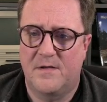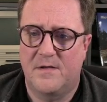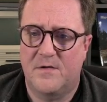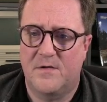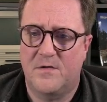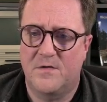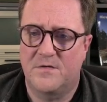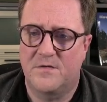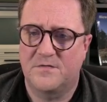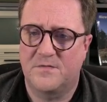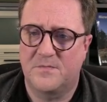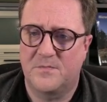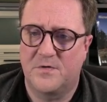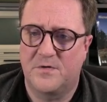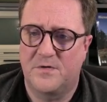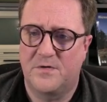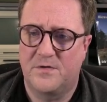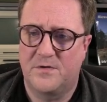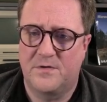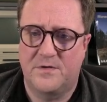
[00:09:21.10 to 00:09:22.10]

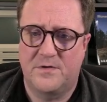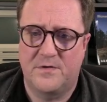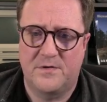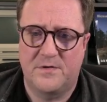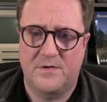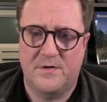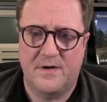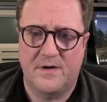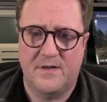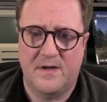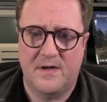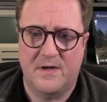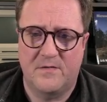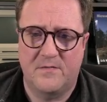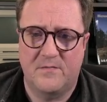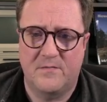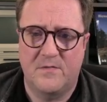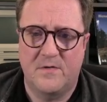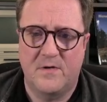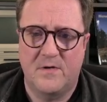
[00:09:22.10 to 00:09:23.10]
Customer, and
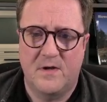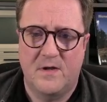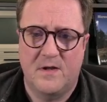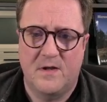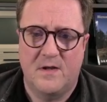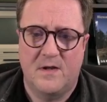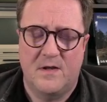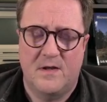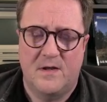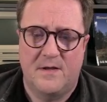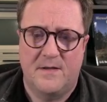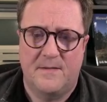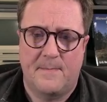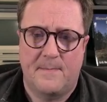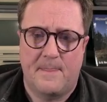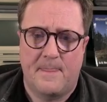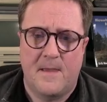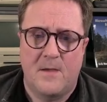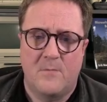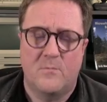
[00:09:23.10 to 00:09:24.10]
then
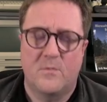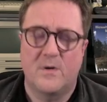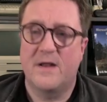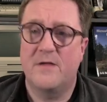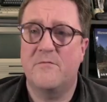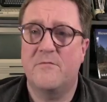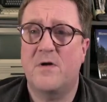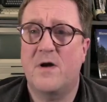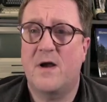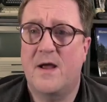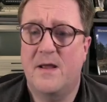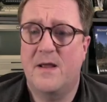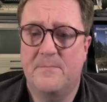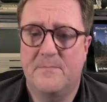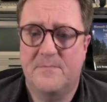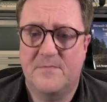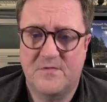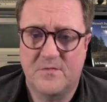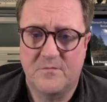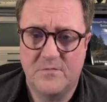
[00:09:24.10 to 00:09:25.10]
whenever
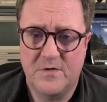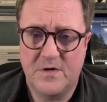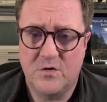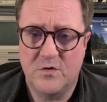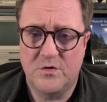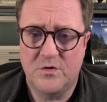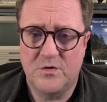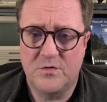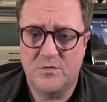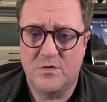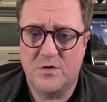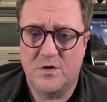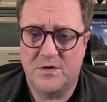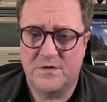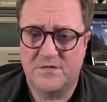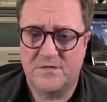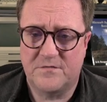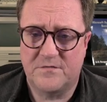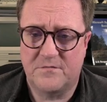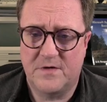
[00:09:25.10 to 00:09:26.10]
I'm, so we could do
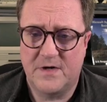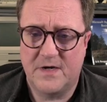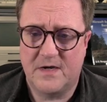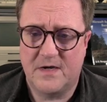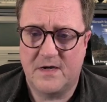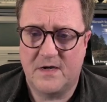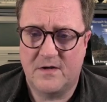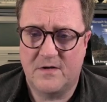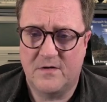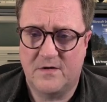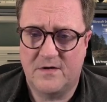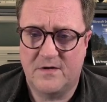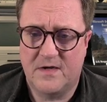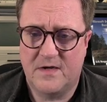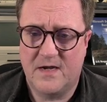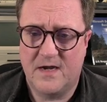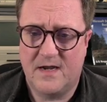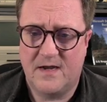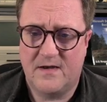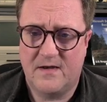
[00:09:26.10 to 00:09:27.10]
cost
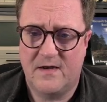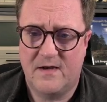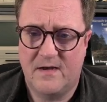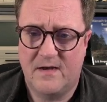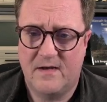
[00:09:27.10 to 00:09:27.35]
rec.get